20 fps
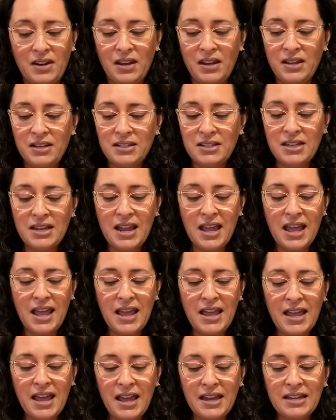
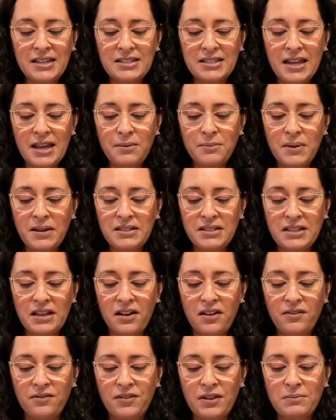Today, I can take
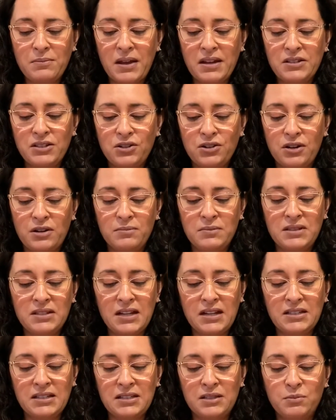myself and my
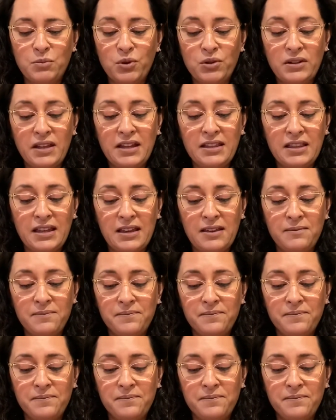circumstances more lightly.